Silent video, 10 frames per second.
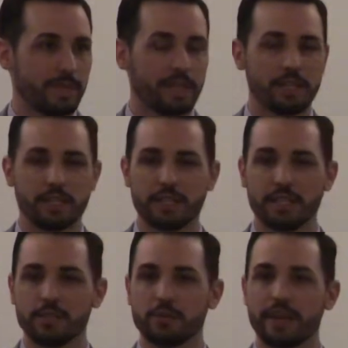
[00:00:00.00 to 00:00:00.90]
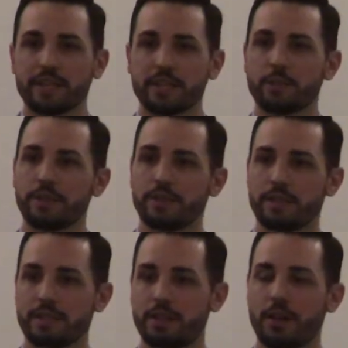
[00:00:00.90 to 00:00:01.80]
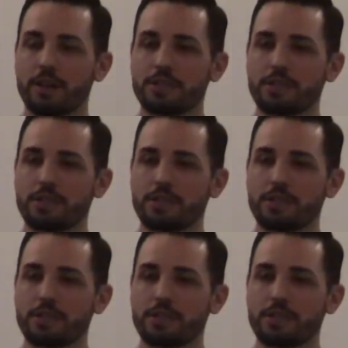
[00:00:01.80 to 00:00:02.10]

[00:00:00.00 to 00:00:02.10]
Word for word: And he's, he's right there with us in all